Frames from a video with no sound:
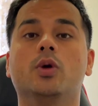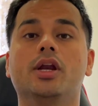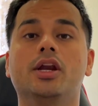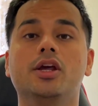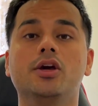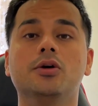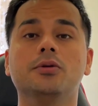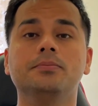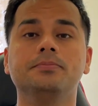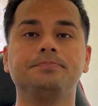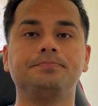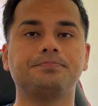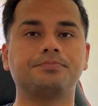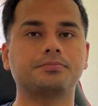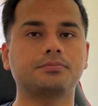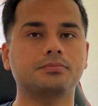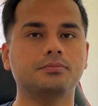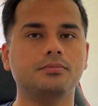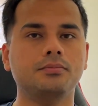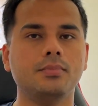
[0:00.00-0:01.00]
video,
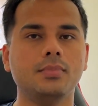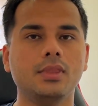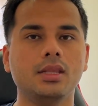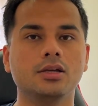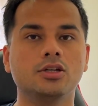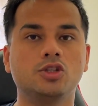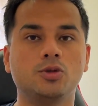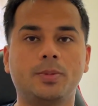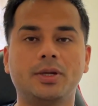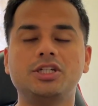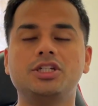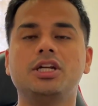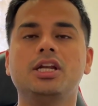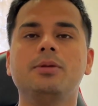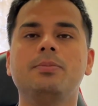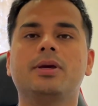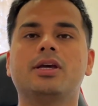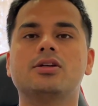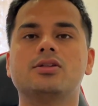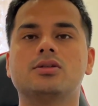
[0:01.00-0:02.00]
especially
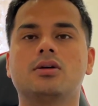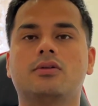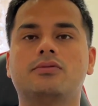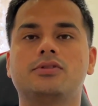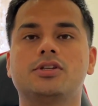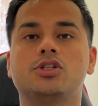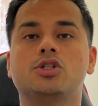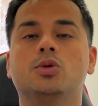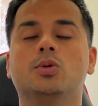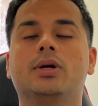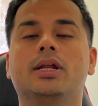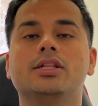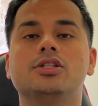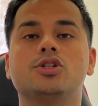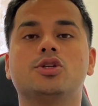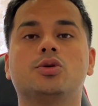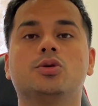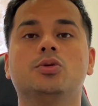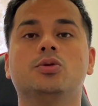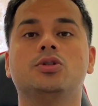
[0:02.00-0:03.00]
because of the
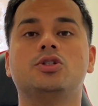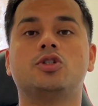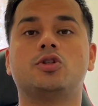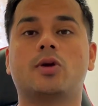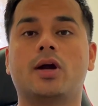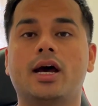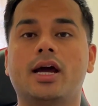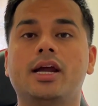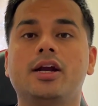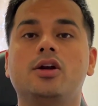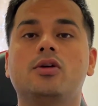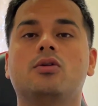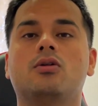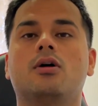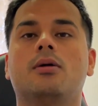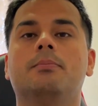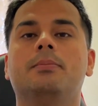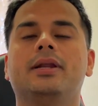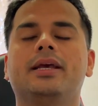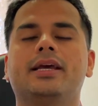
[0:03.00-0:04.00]
students who try to
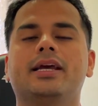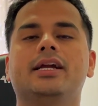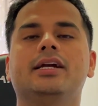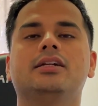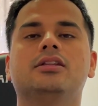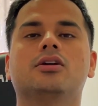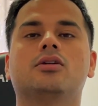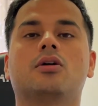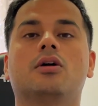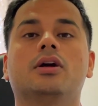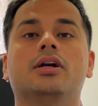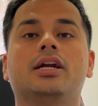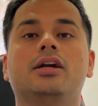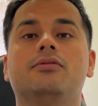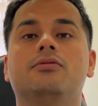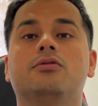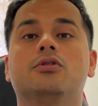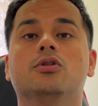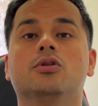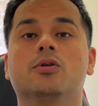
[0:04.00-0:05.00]
complicate the content
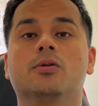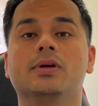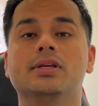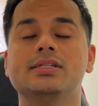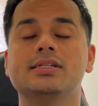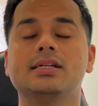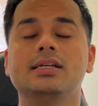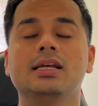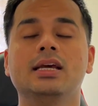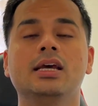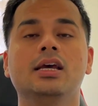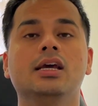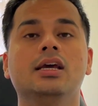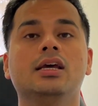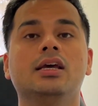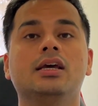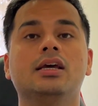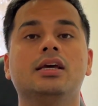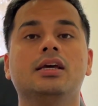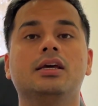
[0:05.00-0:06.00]
for no reason.
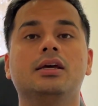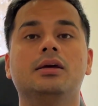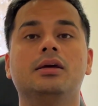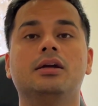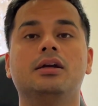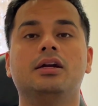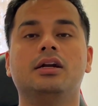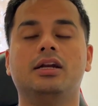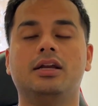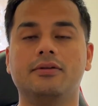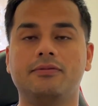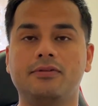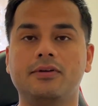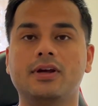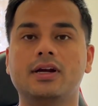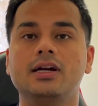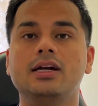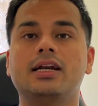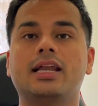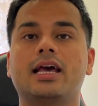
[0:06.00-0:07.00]

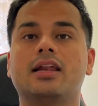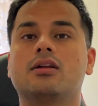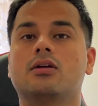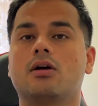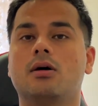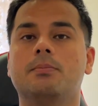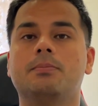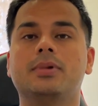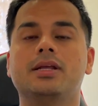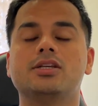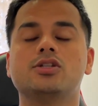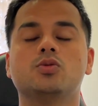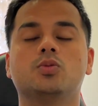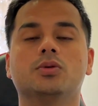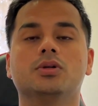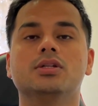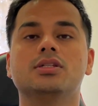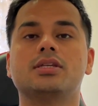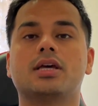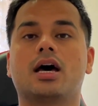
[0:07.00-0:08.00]
Difficult and complex
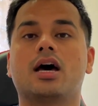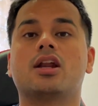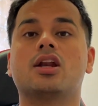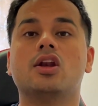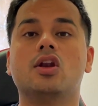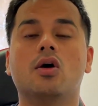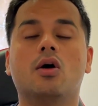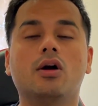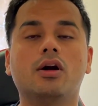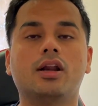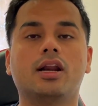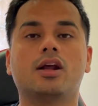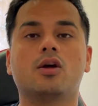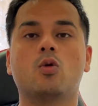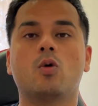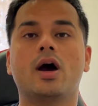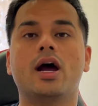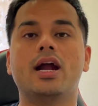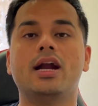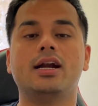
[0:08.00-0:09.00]
words are not
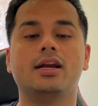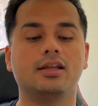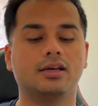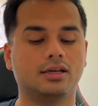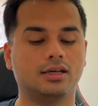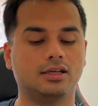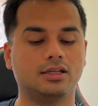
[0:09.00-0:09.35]
required